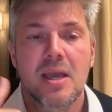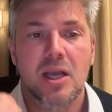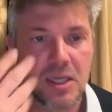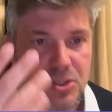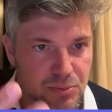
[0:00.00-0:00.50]

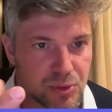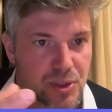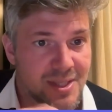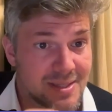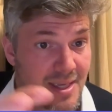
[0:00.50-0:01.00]
customer
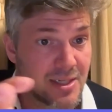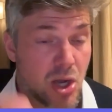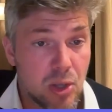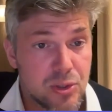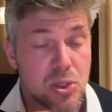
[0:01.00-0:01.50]
success, and
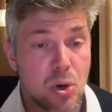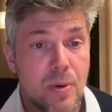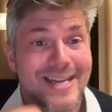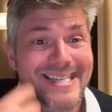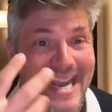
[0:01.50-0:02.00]

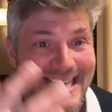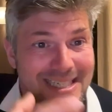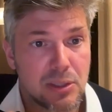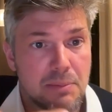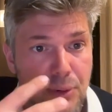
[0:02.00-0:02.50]
also
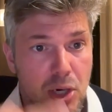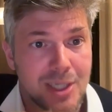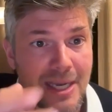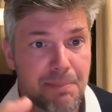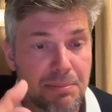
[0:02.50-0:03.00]
technical and
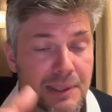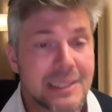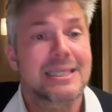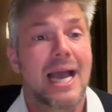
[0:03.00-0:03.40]
product capabilities.